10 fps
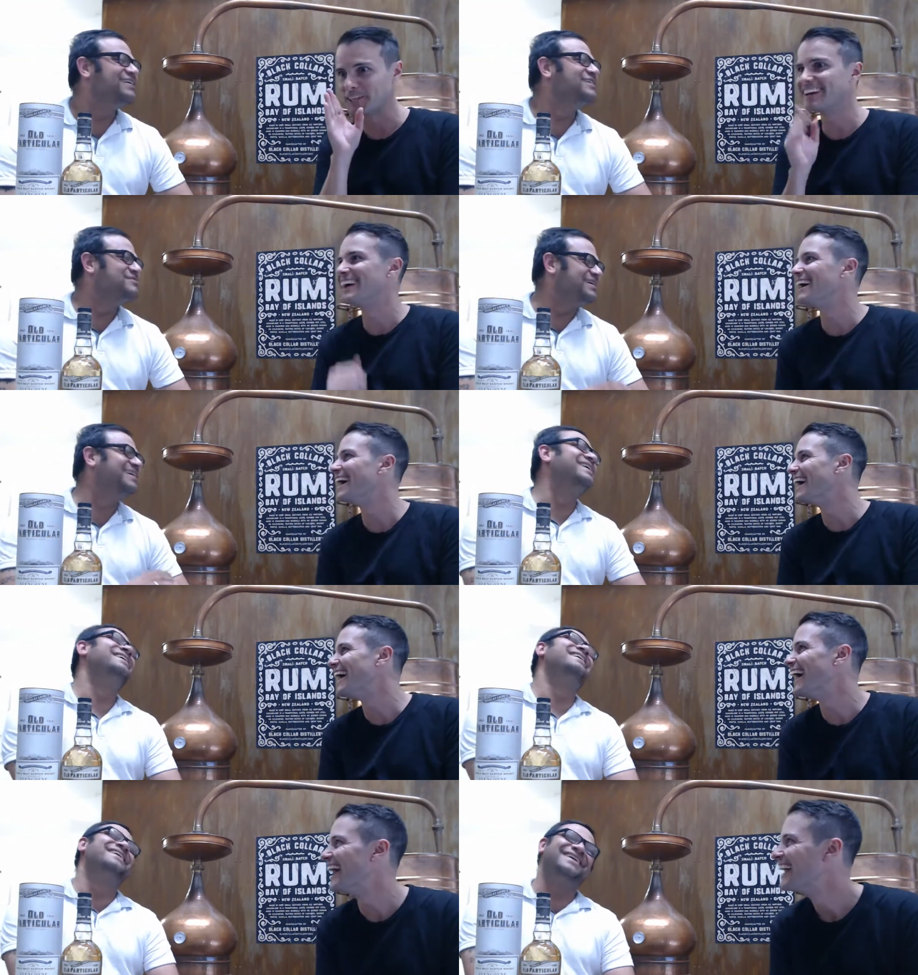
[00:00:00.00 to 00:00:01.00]

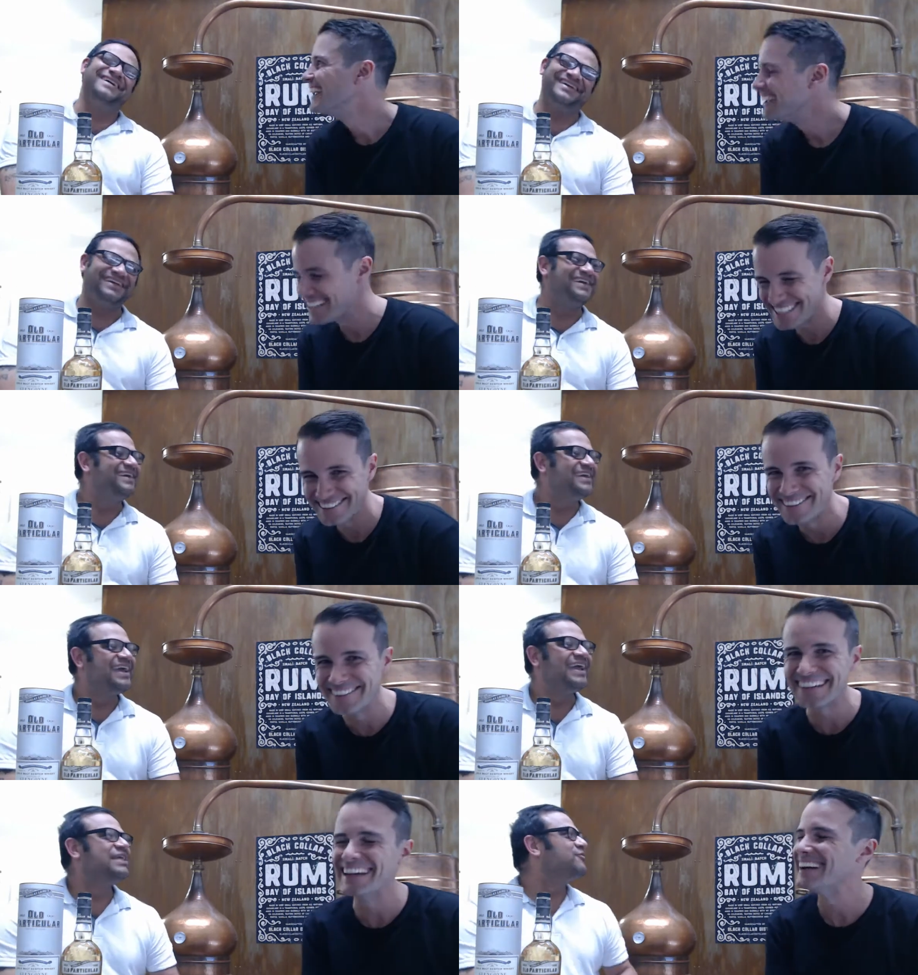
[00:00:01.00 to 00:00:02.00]
Speaker 1: yes, it will
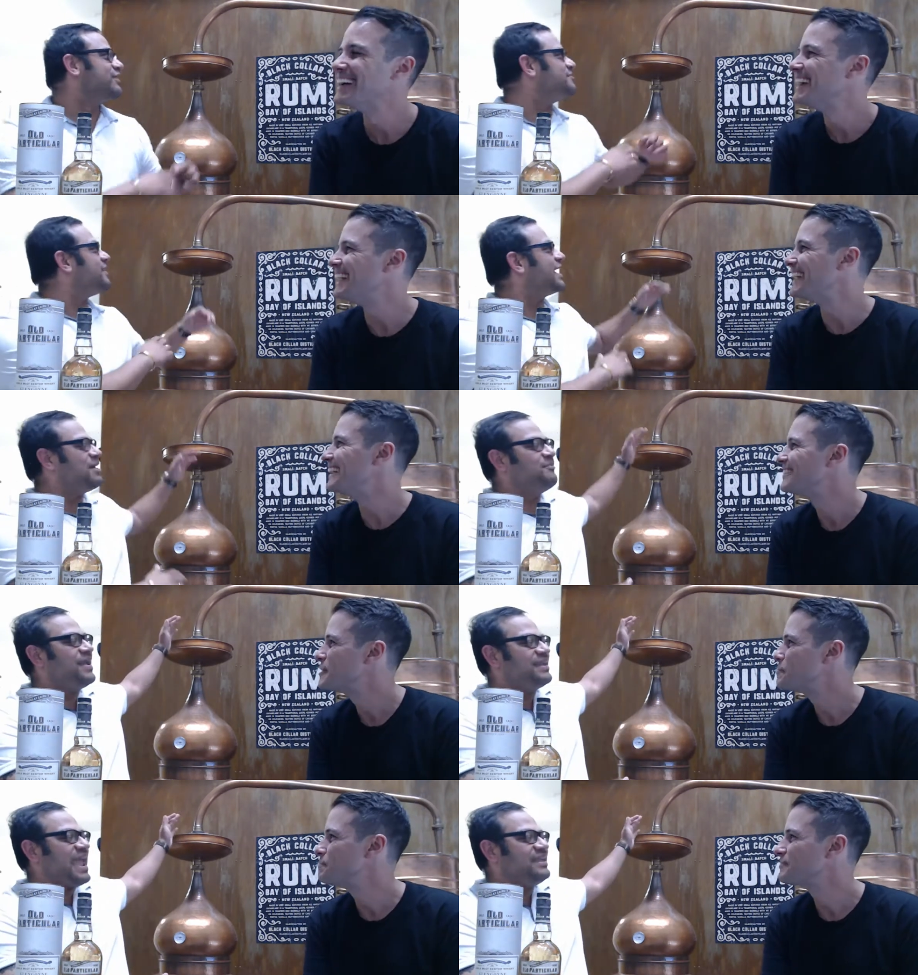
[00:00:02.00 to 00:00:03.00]
be. And yeah. then will there be yeah. like a
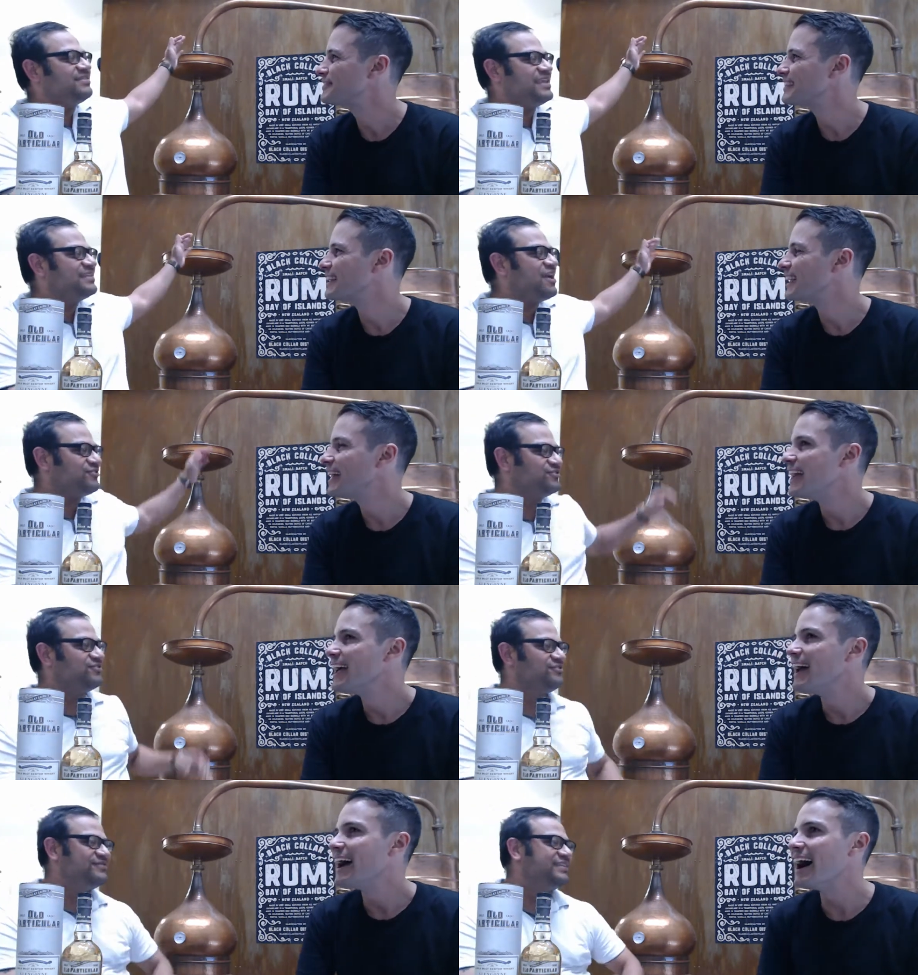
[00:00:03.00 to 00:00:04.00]
big
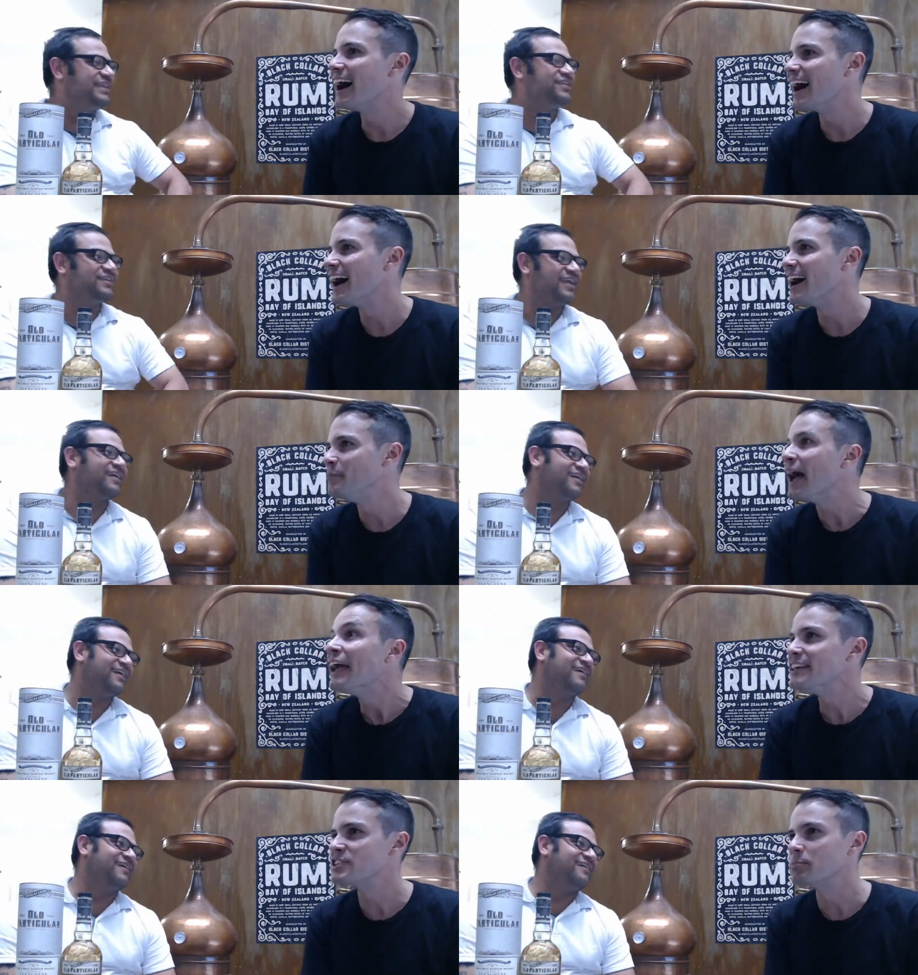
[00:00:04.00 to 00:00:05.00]
18,000 um,
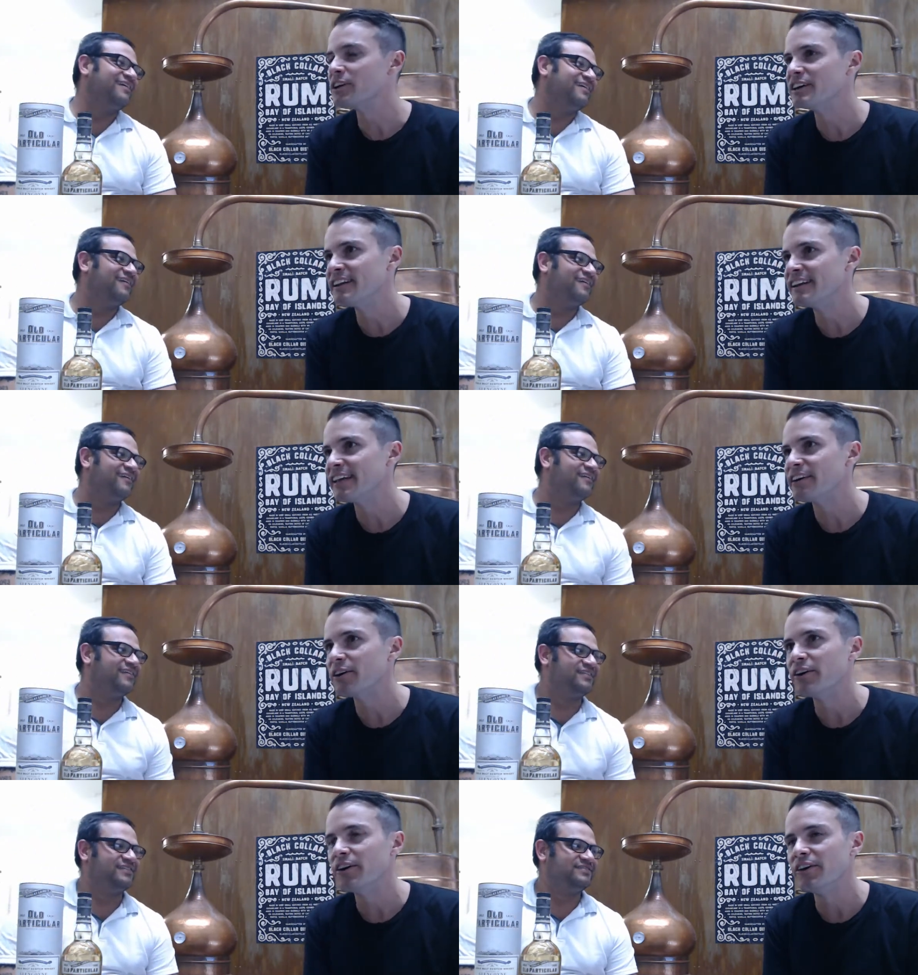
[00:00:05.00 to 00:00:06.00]
Yes,
Speaker 2: I'm looking
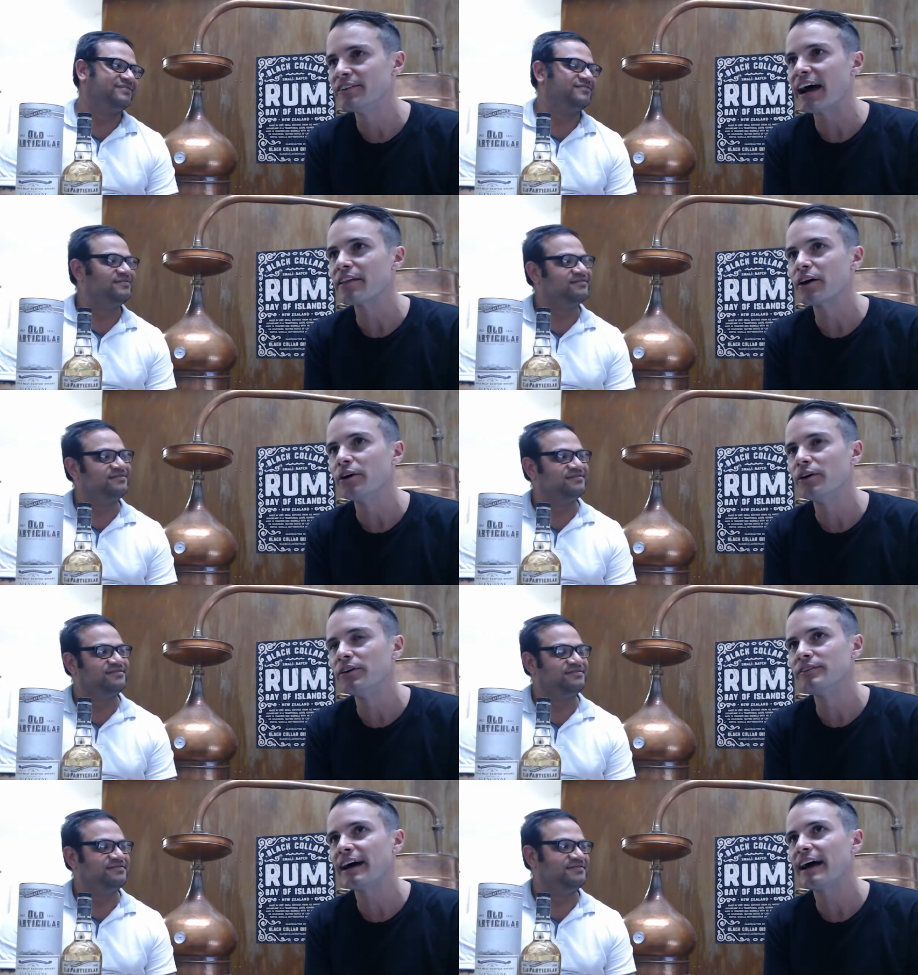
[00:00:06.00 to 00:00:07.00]
though, although,
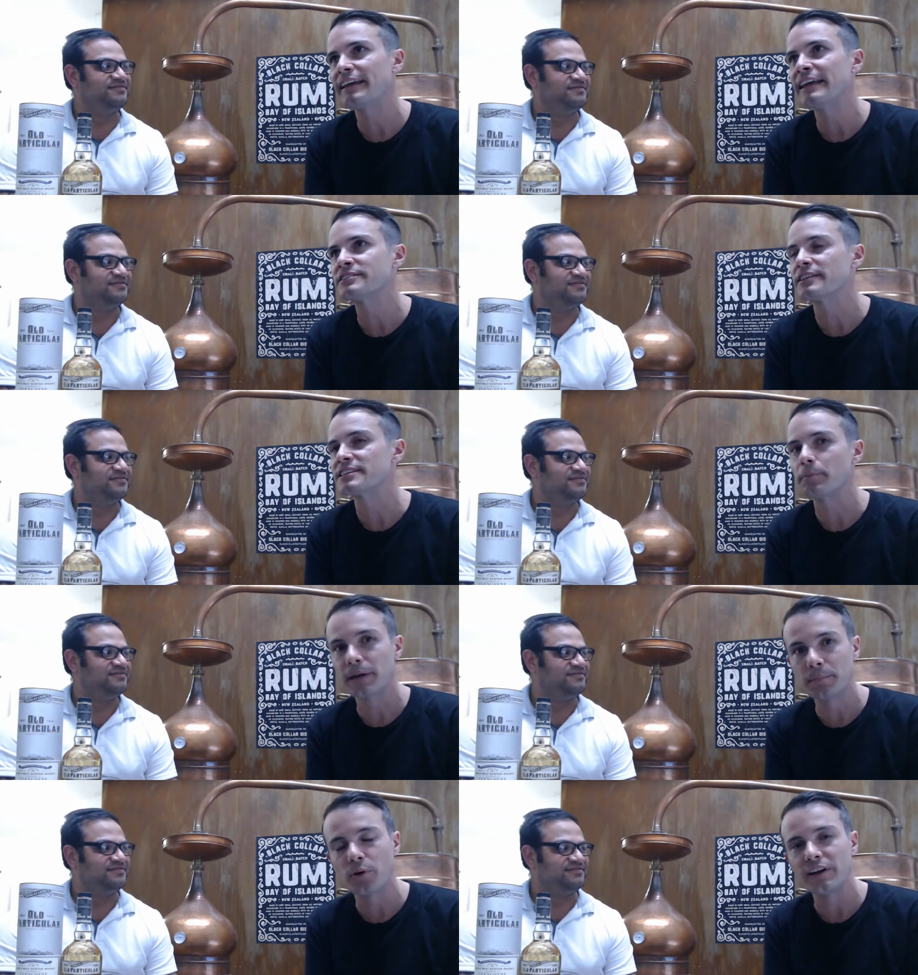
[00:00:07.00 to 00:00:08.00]
yes, it's a
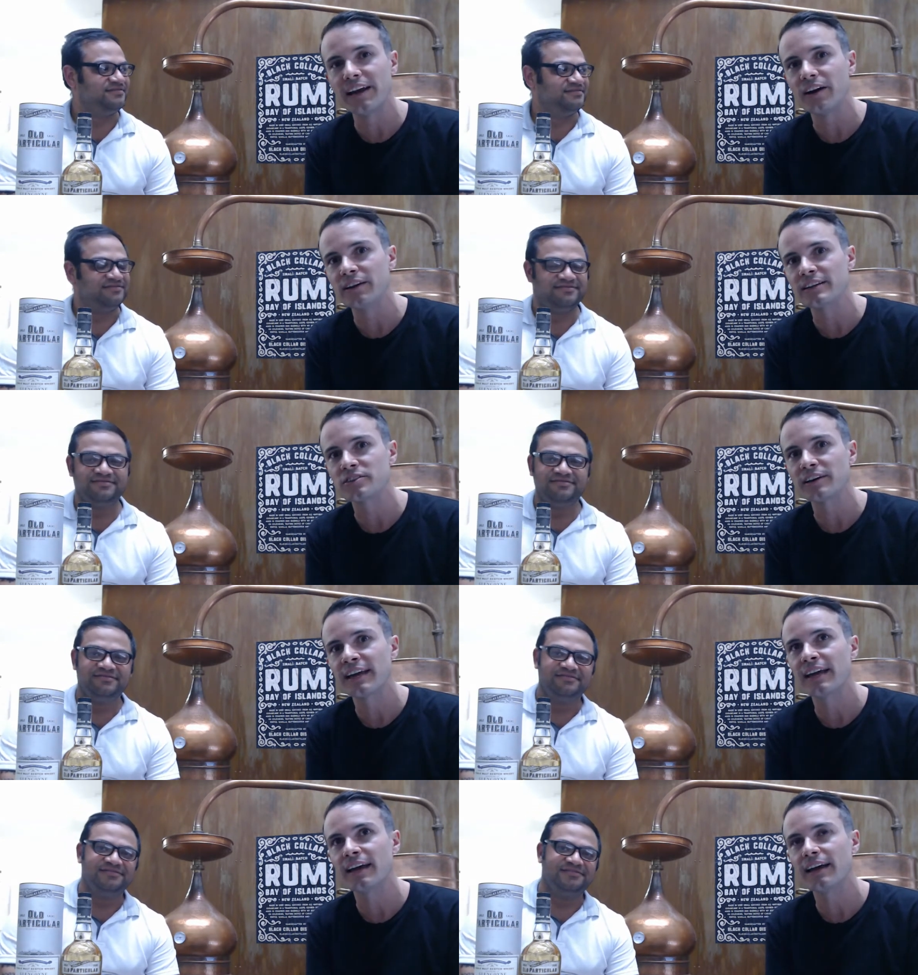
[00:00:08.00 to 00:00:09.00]
big boy now and it's like
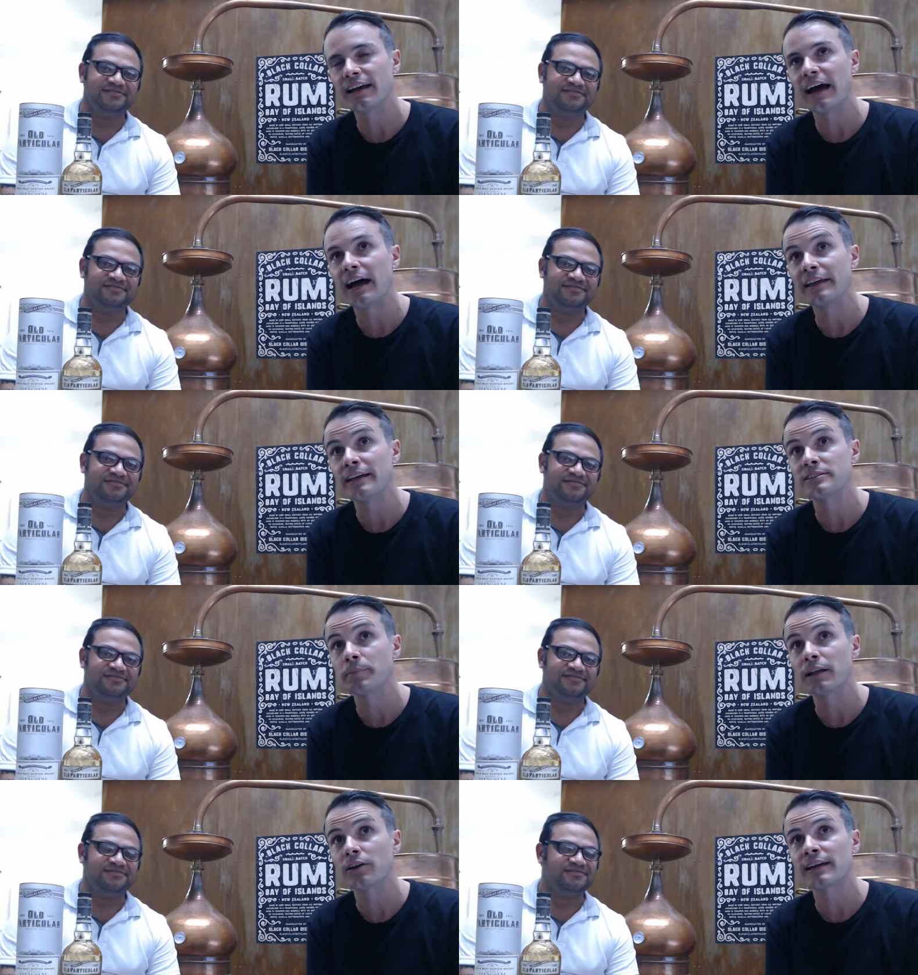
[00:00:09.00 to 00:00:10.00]
at yes,
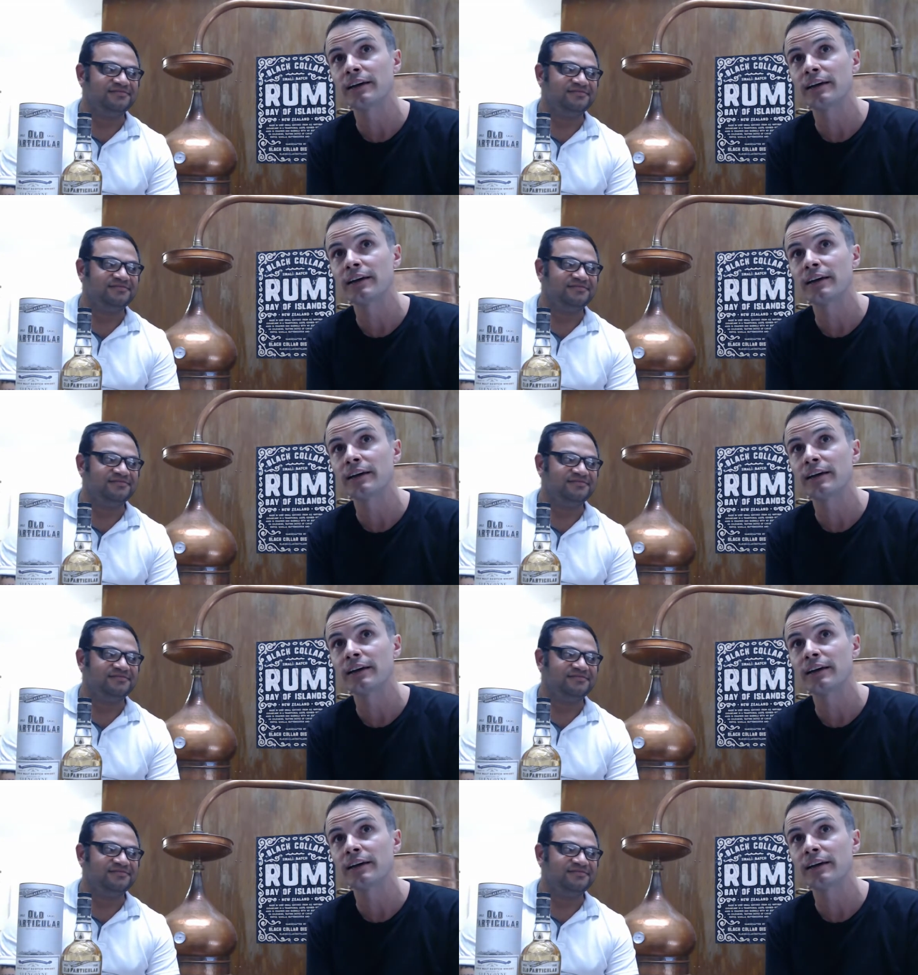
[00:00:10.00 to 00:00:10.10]
about like uh,